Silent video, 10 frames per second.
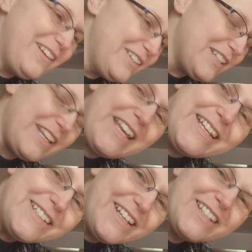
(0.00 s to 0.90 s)
to
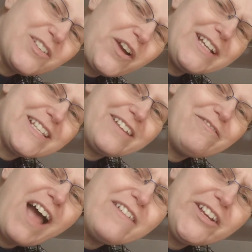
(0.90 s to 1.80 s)
eat. It's crazy.
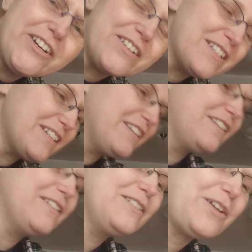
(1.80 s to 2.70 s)
5 years.
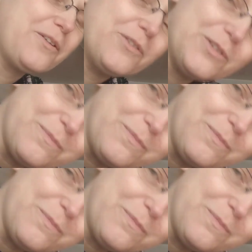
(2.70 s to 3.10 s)
So